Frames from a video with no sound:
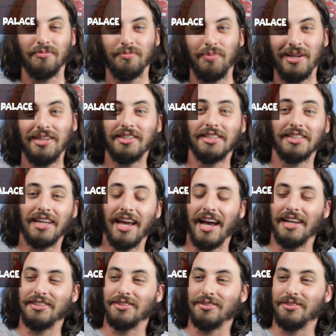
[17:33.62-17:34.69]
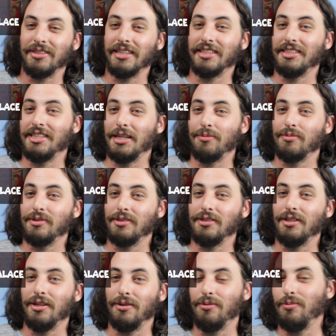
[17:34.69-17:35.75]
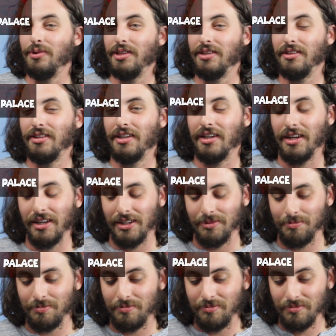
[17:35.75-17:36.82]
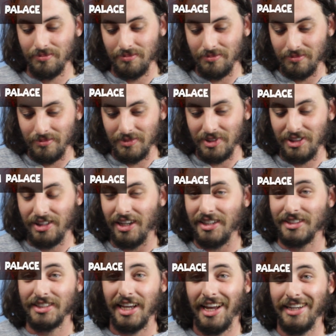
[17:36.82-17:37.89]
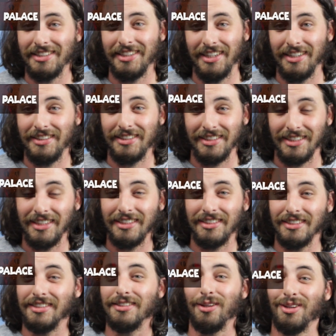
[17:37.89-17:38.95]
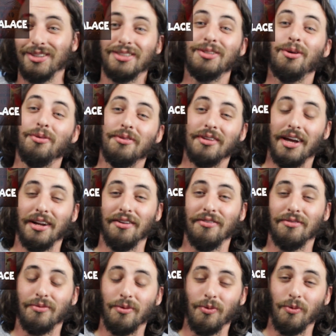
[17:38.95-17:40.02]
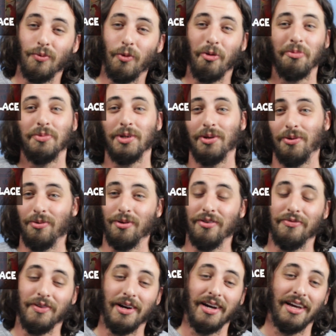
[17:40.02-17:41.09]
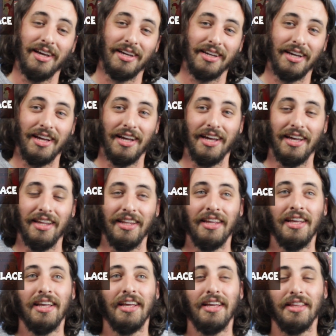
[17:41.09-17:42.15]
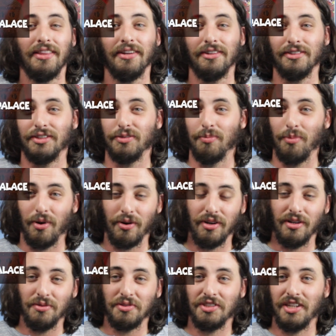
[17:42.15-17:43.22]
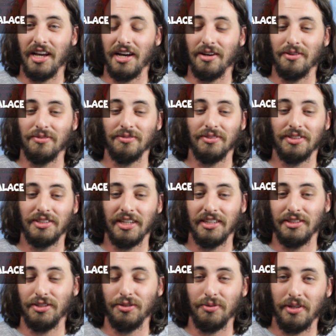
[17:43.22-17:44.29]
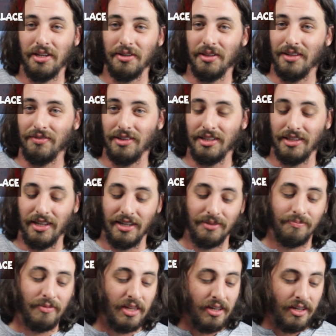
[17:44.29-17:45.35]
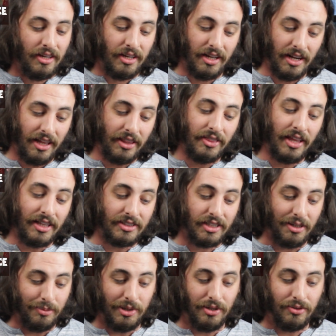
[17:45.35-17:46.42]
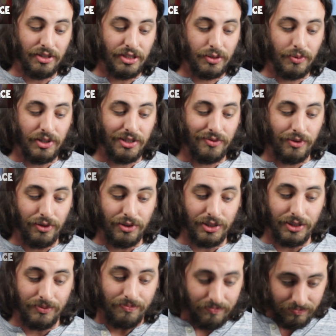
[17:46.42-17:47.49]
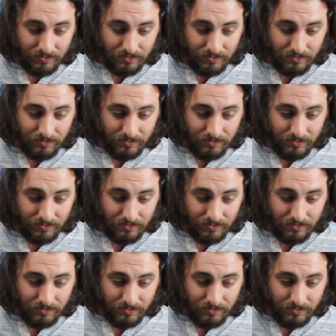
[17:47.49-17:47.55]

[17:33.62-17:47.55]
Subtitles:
Peach's Castle, except with Dusk assets, and it just looks kind of warped and horrifying. And there's Mario sounds as you kill everything, and that's going to be on the Switch version.